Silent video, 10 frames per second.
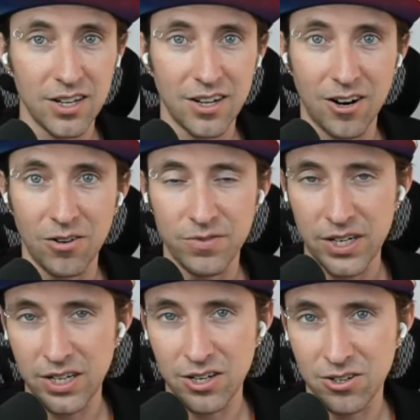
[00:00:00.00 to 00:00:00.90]
our
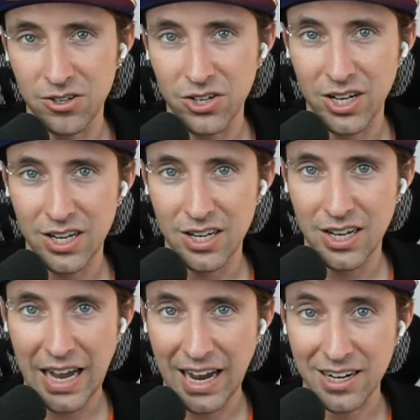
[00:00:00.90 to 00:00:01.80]
very own
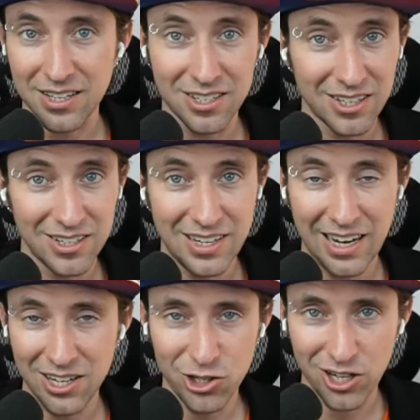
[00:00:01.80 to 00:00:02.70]
Hex
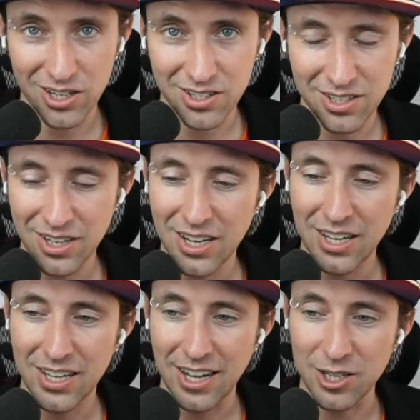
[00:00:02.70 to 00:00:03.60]
Tangent
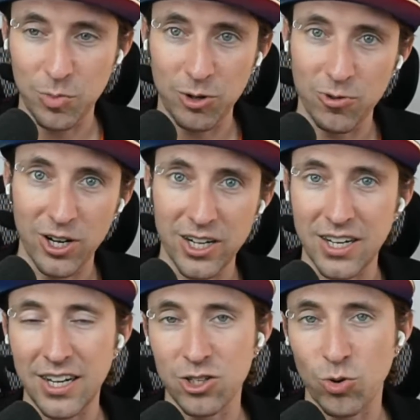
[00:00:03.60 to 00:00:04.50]
has been running
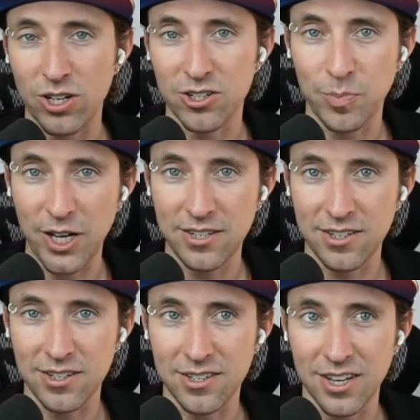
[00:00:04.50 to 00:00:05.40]
a Twitter
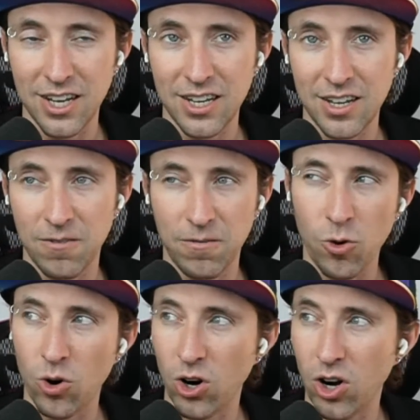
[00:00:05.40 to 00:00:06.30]
Spaces
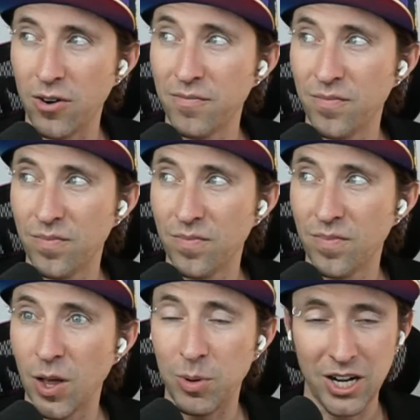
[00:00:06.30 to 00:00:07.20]
for
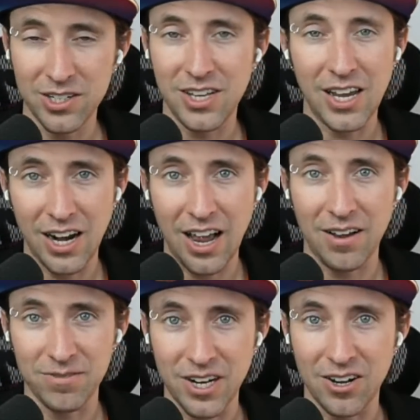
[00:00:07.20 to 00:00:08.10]
about a day and a
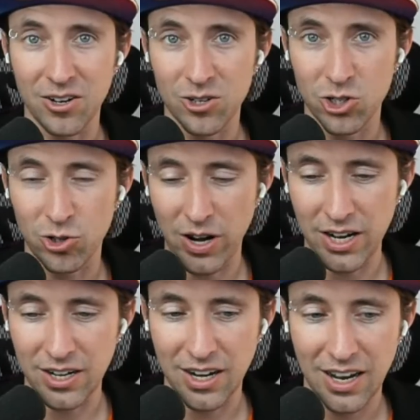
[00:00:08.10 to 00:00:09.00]
half now
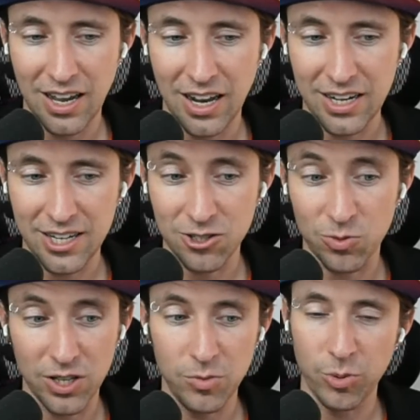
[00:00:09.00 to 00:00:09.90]
straight. And he's
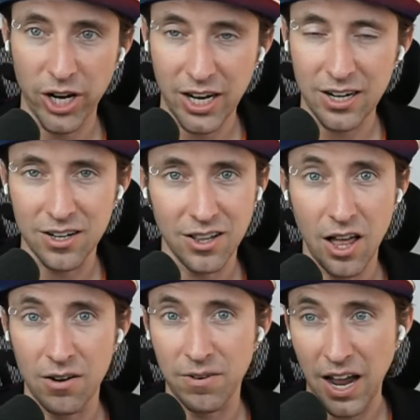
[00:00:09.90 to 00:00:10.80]
really bringing a
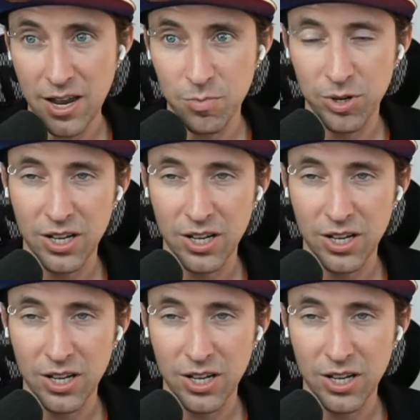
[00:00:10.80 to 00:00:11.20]
lot of hype,